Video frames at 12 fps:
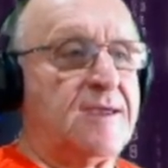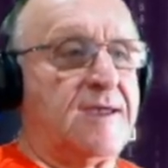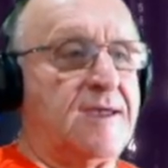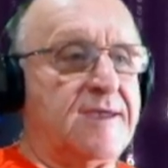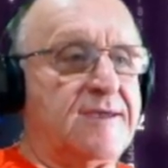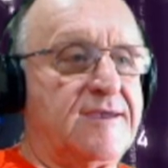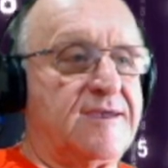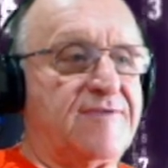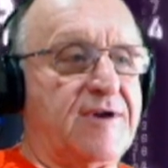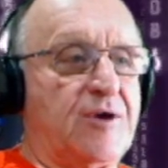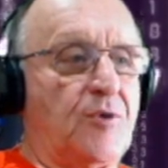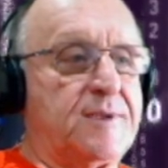uh,
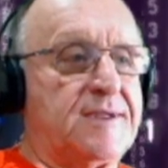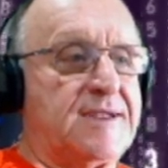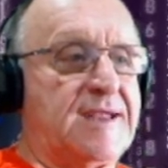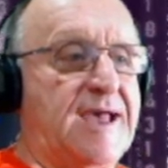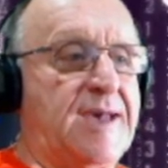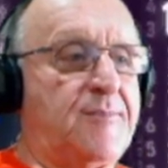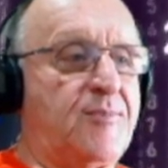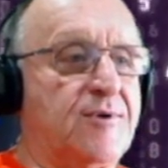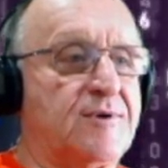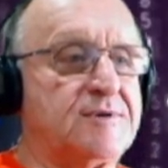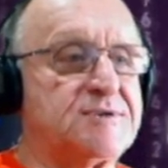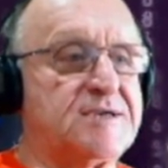if I open an app
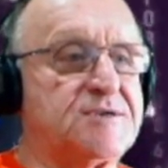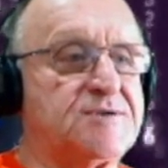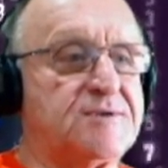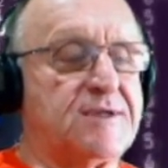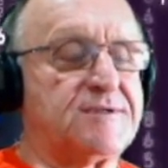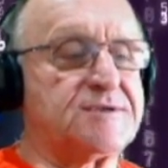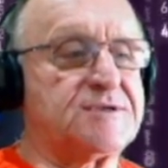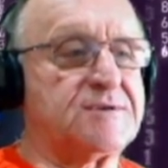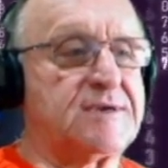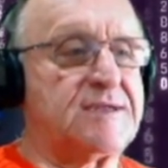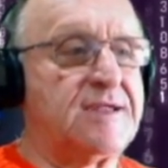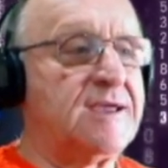or change to another
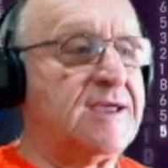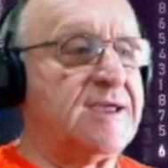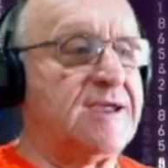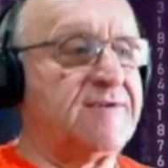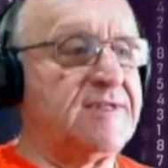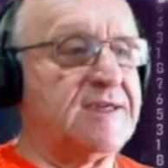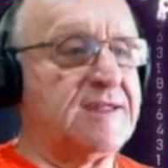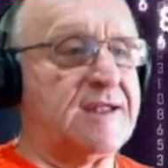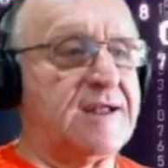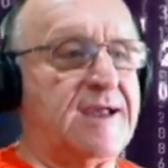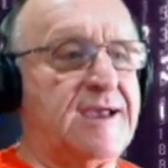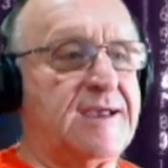screen, everything
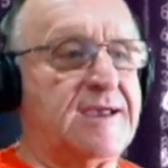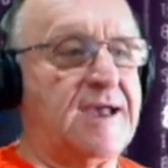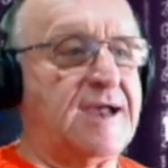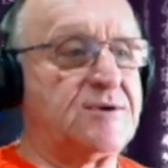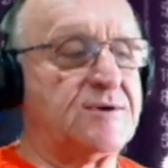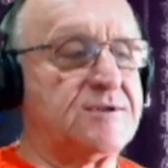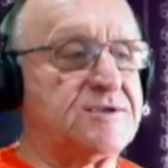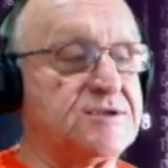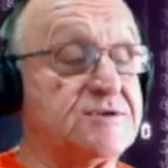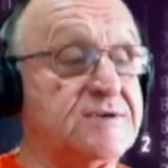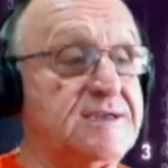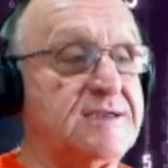that I, I do on the
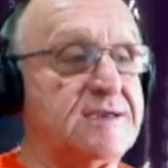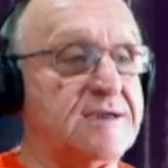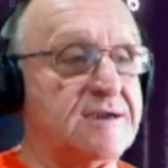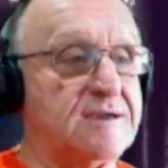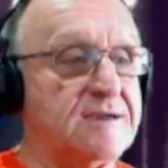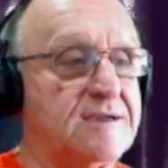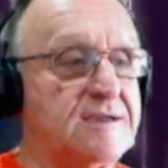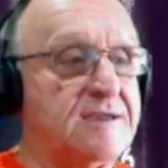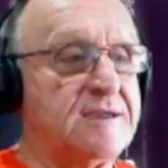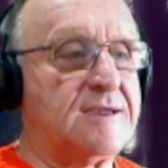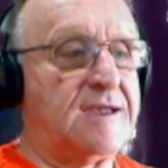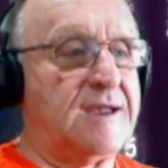screen here
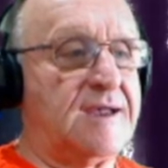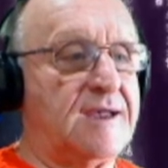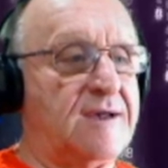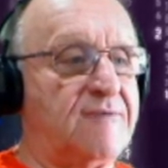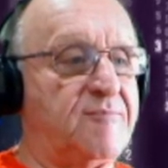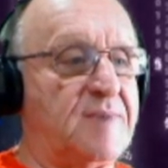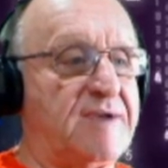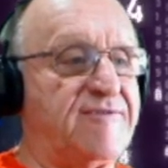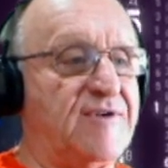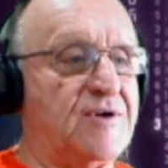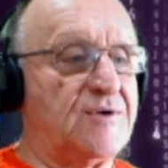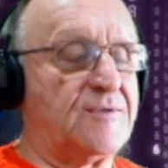uh, of my
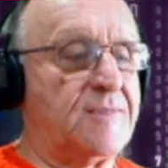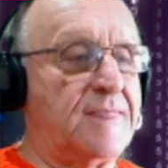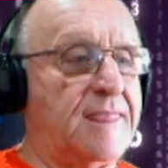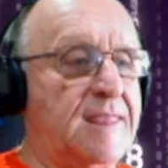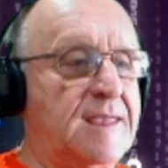phone